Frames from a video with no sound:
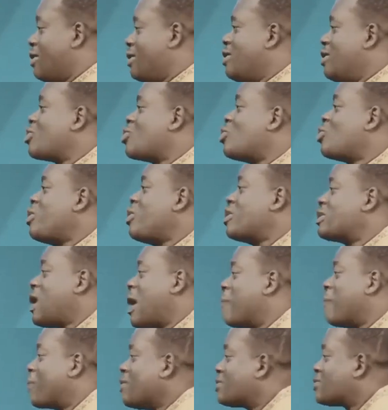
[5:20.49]
he couldn't
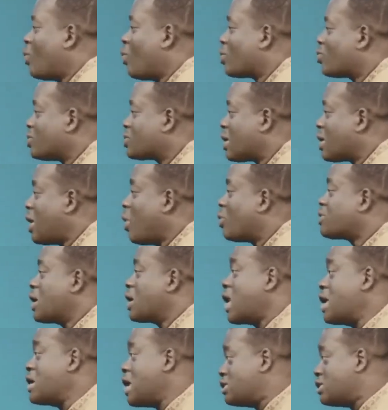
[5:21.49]
interpret what was, there was
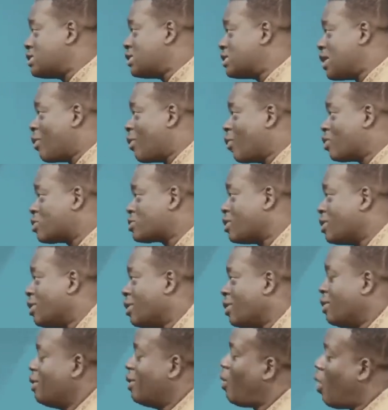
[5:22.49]
an energy that was
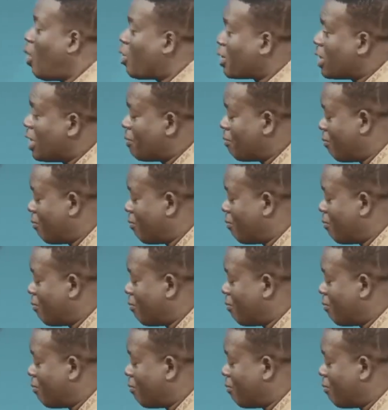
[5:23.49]
on him,